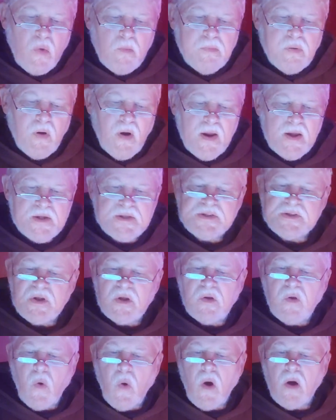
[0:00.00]
so, praise
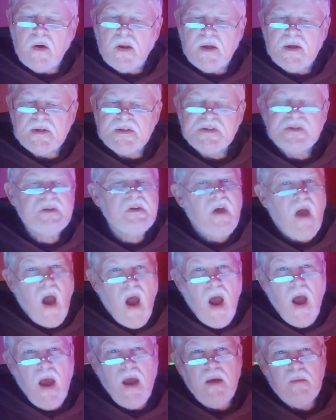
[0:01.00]
the Lord, it's
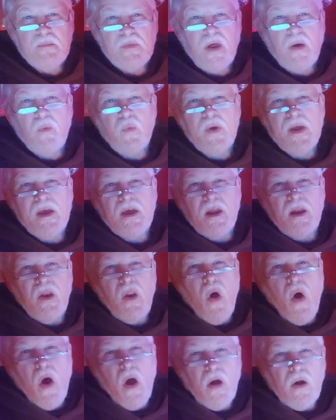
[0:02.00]
time that we get
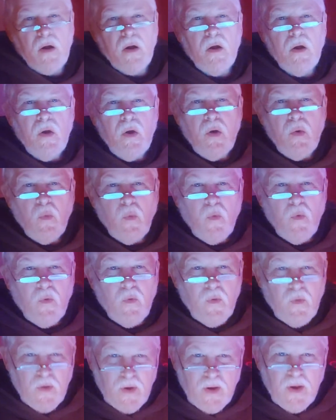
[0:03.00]
along
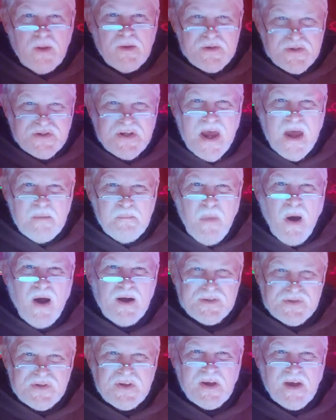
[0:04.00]
in the
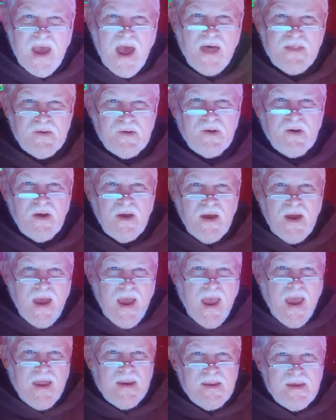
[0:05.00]
sandbox together
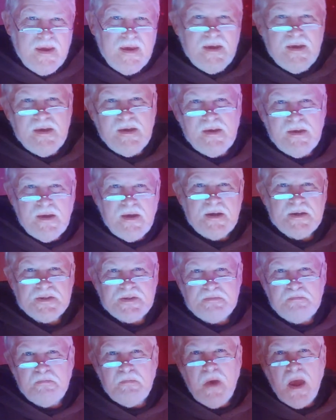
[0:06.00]
and He
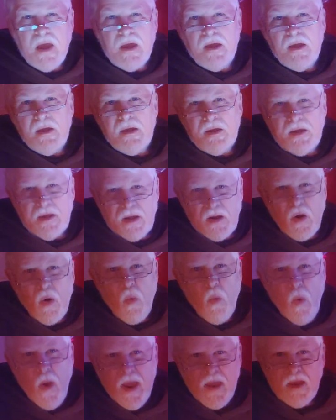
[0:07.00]
is making
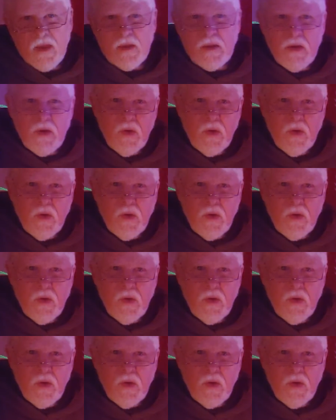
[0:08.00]
a way